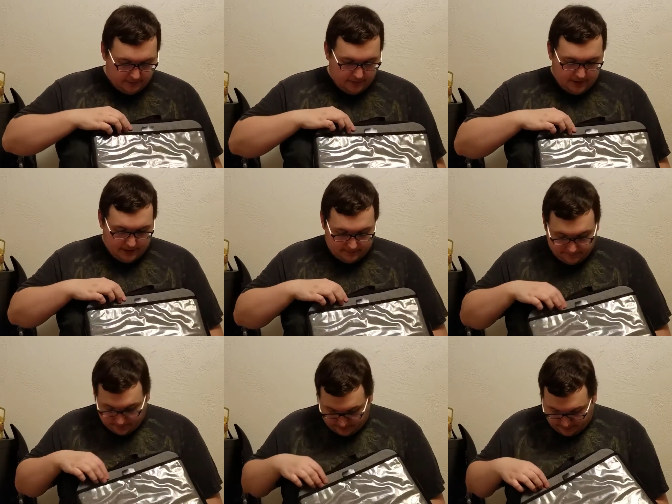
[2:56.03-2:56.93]
of
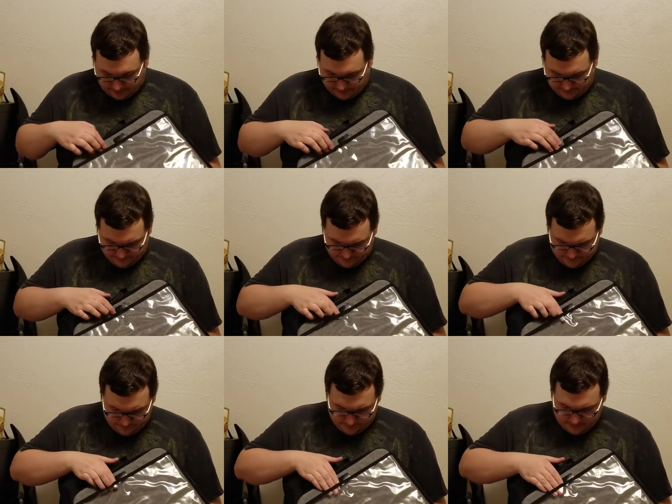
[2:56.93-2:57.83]
front part here,
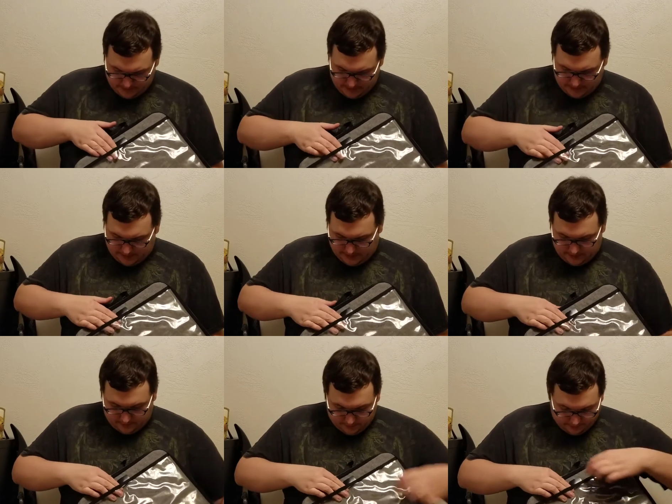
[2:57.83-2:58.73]

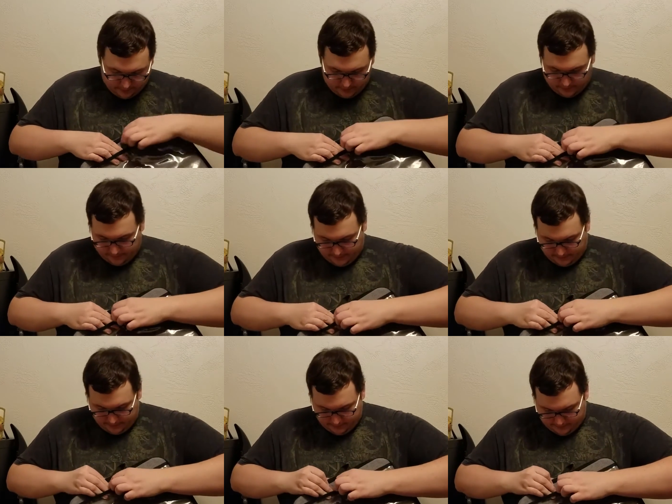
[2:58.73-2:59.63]
and ooh, that's cool. There's
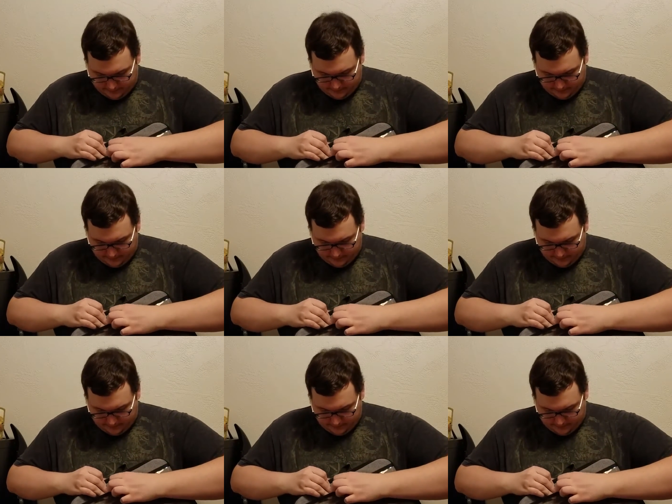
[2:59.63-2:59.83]
Velcro.